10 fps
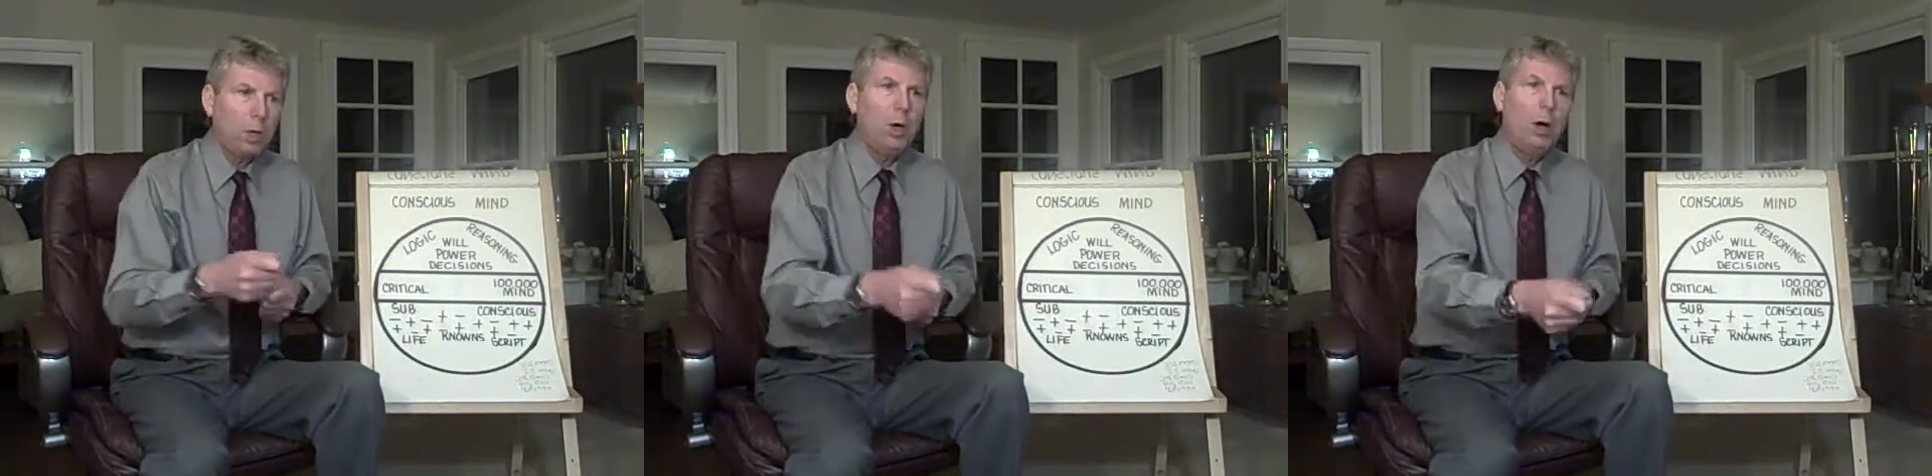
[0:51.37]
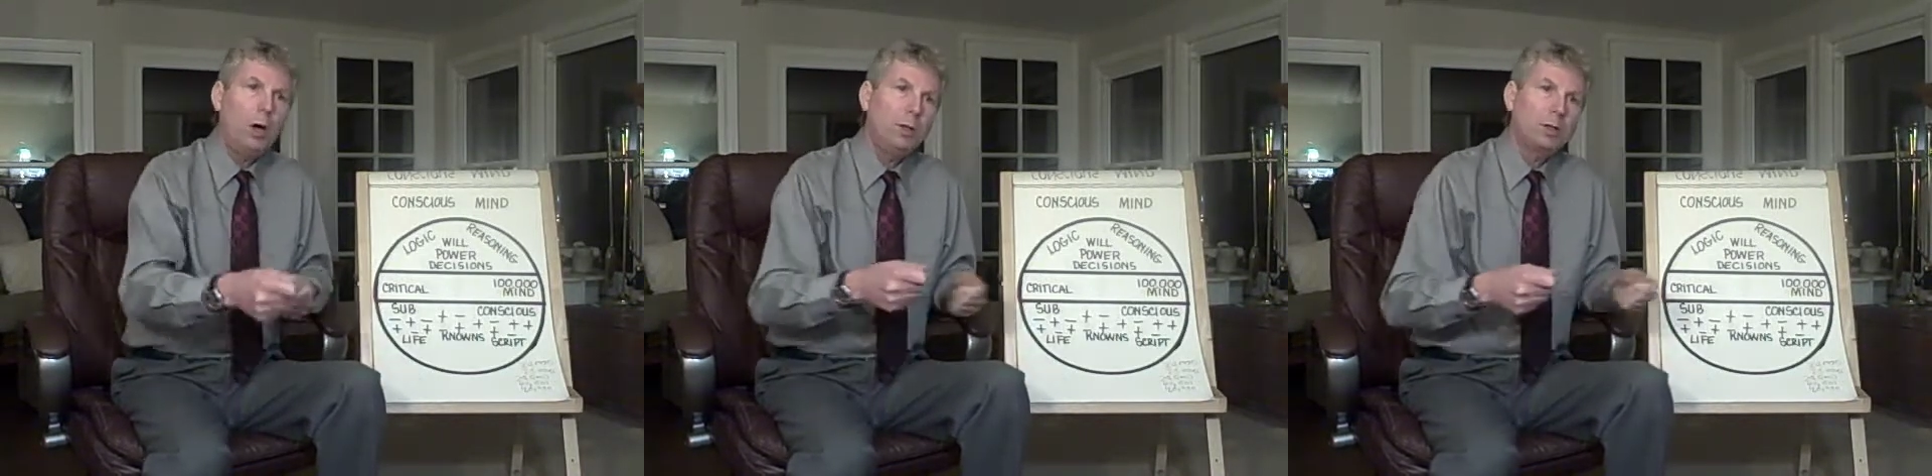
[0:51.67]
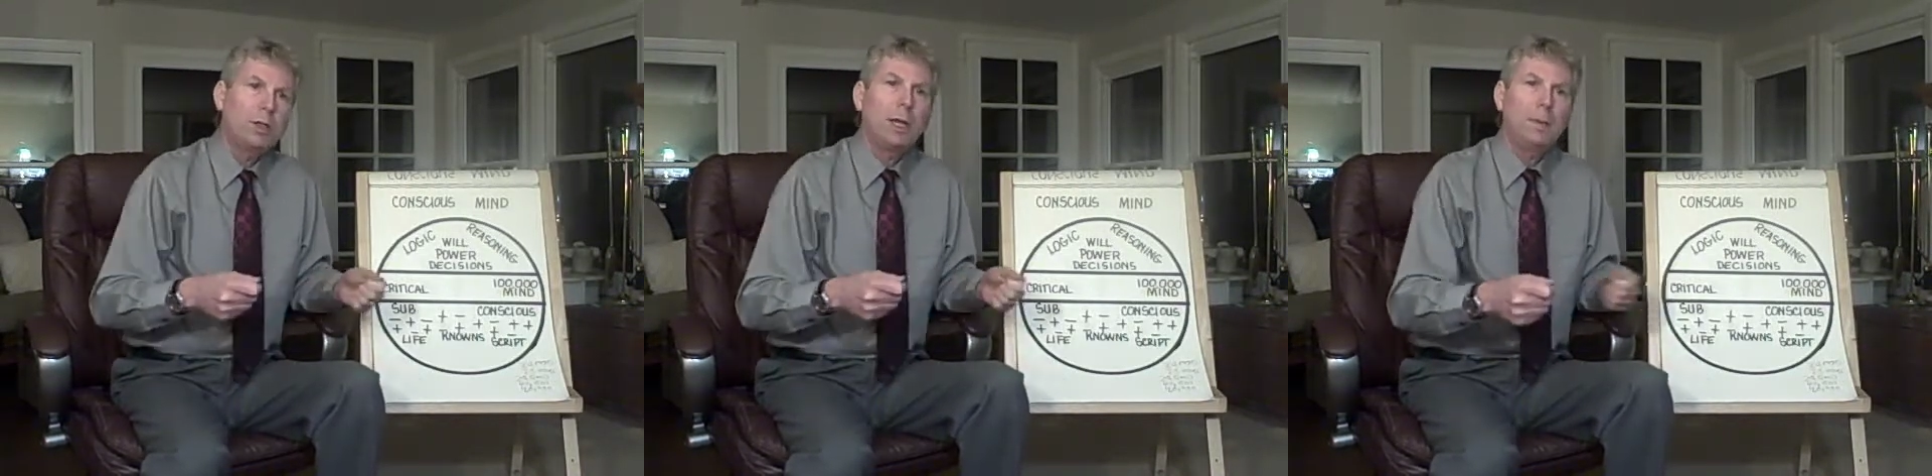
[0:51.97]

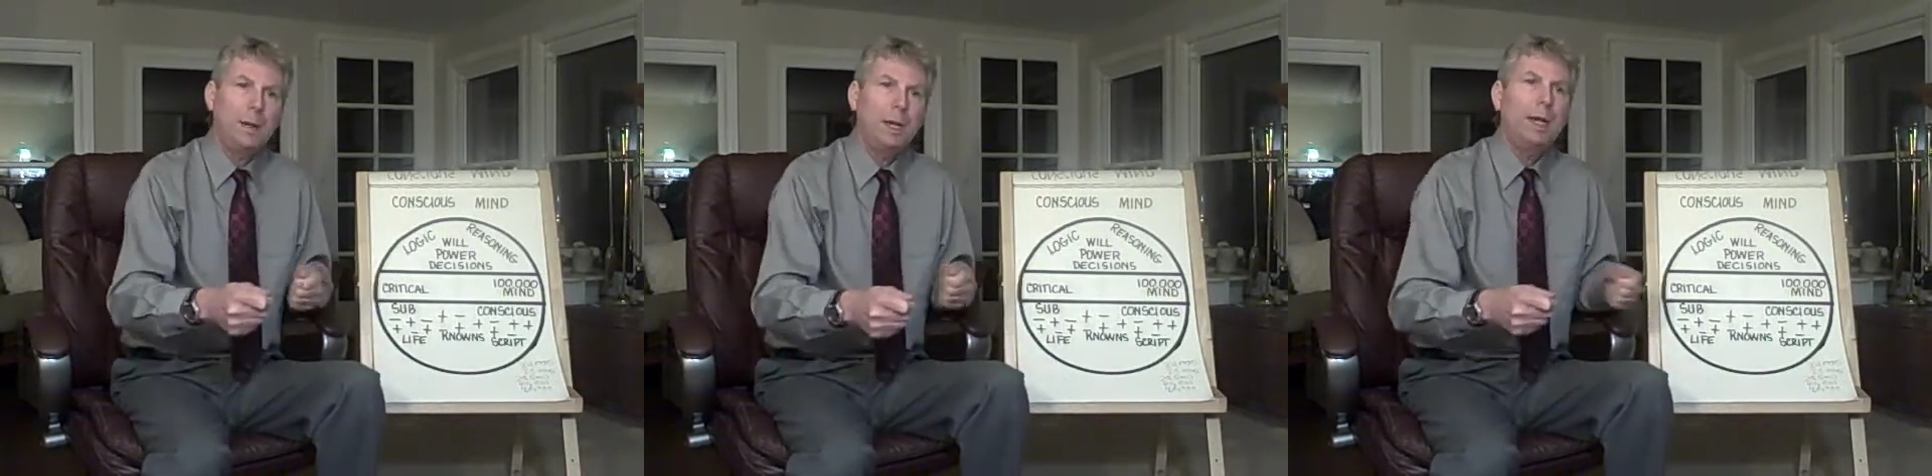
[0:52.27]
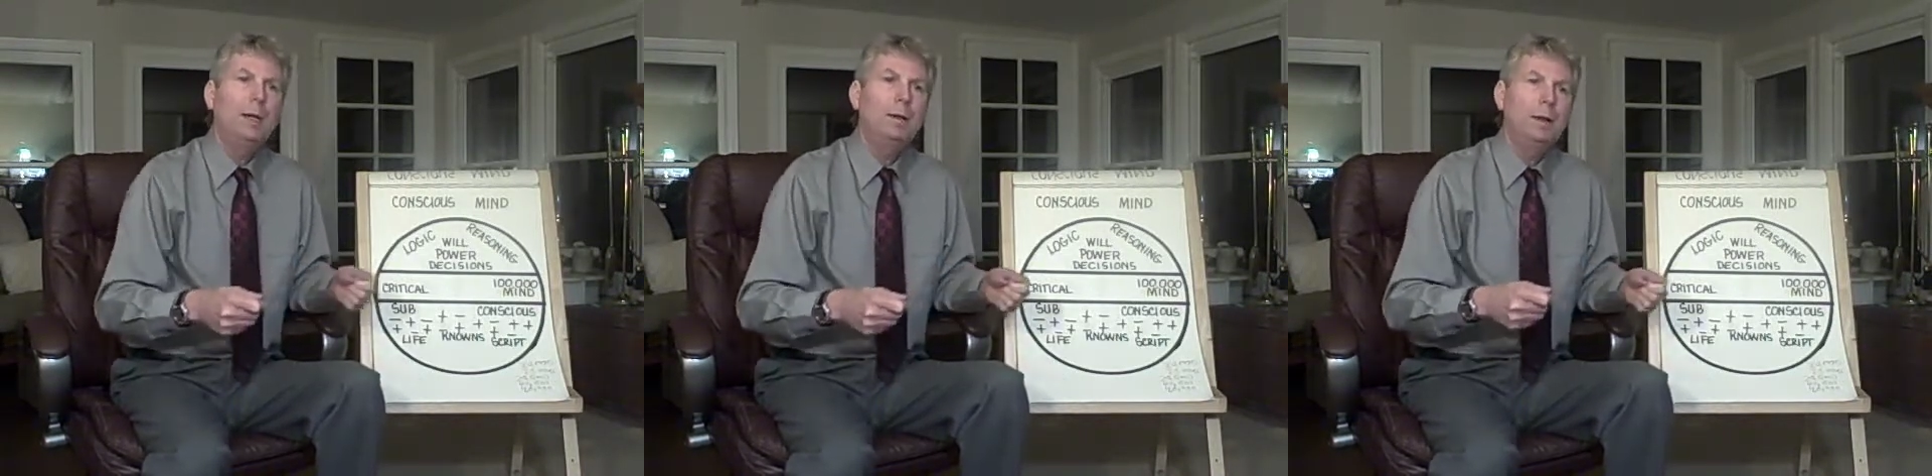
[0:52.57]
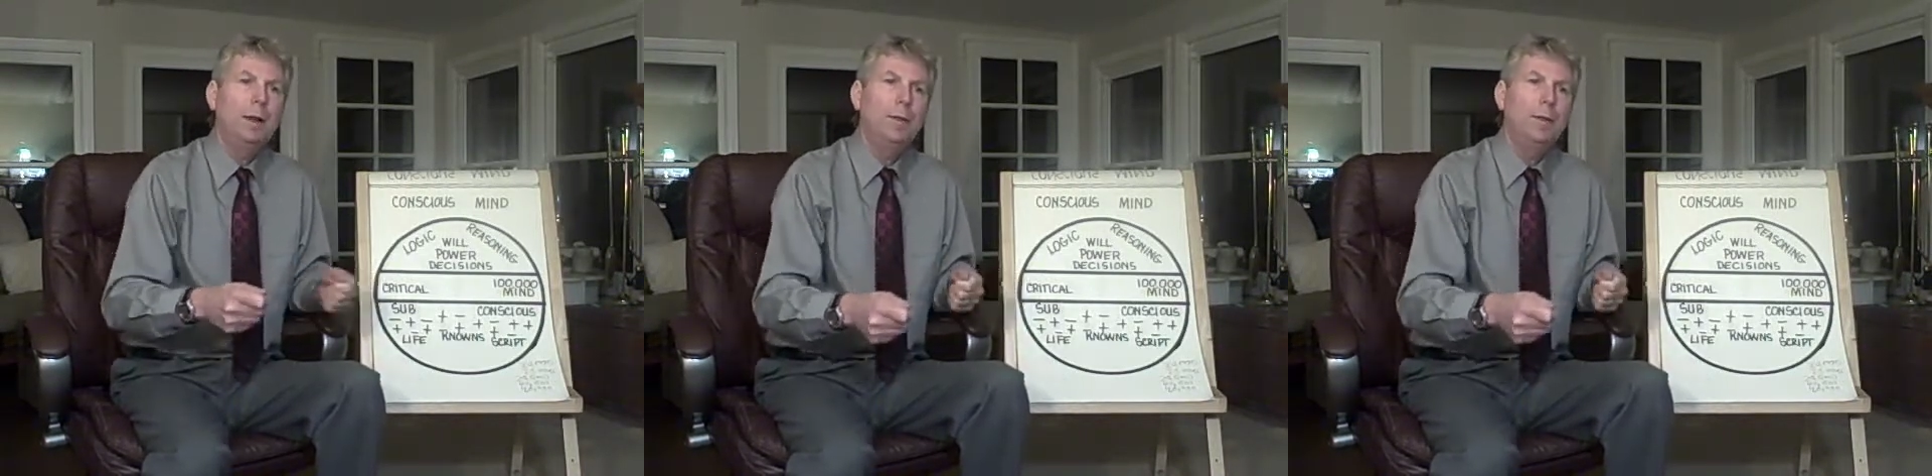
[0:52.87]
calls coming in